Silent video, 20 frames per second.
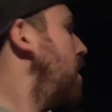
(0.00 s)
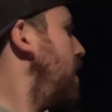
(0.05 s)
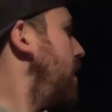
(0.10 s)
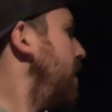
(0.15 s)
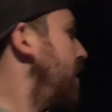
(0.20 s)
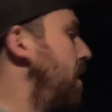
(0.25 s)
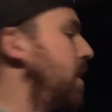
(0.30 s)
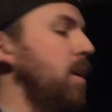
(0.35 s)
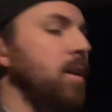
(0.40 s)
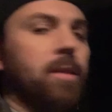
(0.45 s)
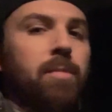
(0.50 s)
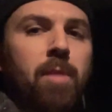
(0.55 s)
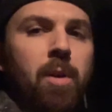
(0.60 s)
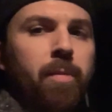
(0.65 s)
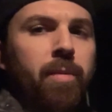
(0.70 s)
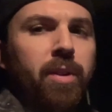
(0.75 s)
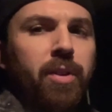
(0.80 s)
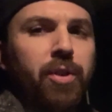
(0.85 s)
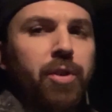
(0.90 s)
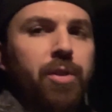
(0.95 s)
Guys,
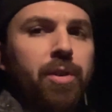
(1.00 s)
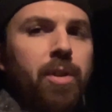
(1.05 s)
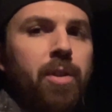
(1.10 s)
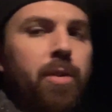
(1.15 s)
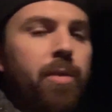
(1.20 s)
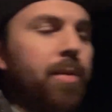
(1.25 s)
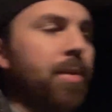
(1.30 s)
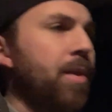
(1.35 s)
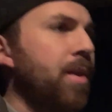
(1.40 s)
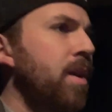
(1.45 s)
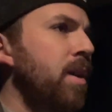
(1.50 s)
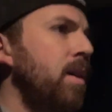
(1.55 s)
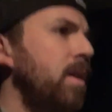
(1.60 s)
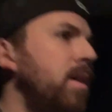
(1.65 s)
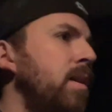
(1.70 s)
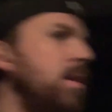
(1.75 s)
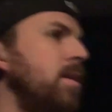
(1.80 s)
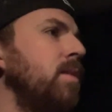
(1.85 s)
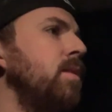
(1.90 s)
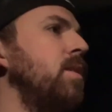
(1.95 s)
moment of truth.
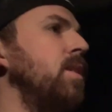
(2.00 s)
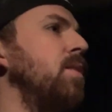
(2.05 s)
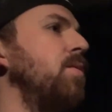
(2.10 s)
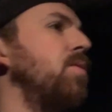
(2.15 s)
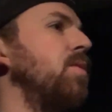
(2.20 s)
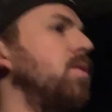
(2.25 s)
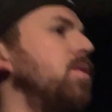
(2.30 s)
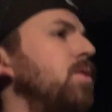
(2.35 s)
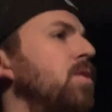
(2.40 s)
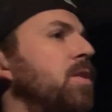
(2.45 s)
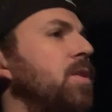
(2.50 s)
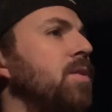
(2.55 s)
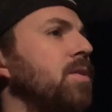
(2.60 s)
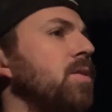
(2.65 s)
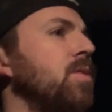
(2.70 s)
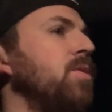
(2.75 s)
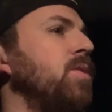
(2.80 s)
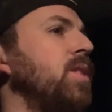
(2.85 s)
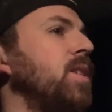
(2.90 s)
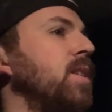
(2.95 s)
Taking for a little
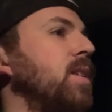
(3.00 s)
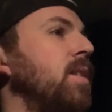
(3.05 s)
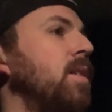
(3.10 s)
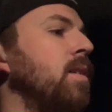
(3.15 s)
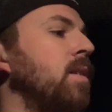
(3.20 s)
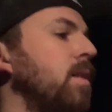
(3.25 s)
cruise here.